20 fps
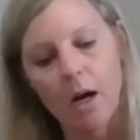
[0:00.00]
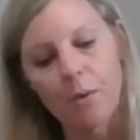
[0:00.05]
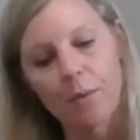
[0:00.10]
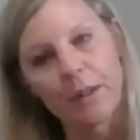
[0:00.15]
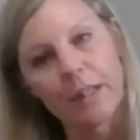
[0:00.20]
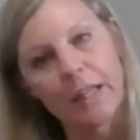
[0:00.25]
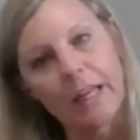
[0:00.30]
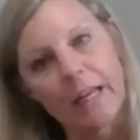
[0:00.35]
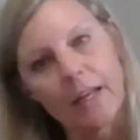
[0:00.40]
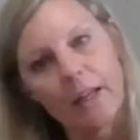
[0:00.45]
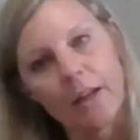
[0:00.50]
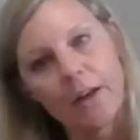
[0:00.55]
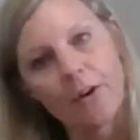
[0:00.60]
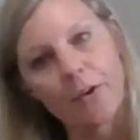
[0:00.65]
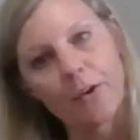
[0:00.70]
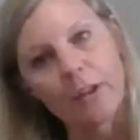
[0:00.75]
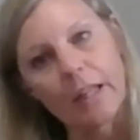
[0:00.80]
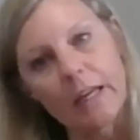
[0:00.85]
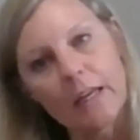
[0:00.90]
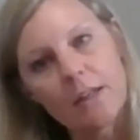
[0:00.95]
related
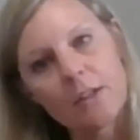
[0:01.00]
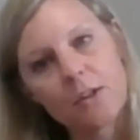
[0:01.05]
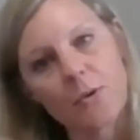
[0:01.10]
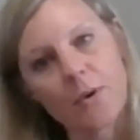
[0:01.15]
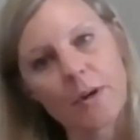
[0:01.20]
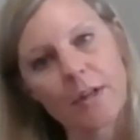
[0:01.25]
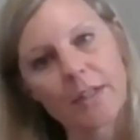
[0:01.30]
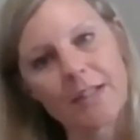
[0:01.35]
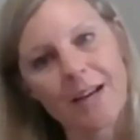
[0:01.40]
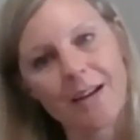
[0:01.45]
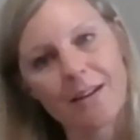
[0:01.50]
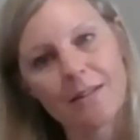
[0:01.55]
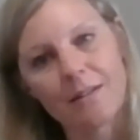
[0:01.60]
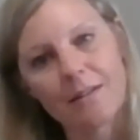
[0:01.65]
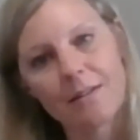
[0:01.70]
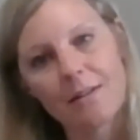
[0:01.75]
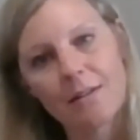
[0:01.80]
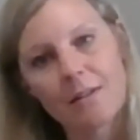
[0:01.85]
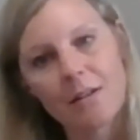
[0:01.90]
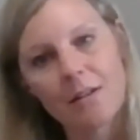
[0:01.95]
or linked to our
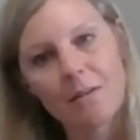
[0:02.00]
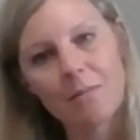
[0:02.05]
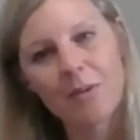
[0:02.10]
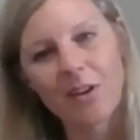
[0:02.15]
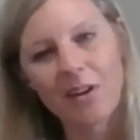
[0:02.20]
tactile system.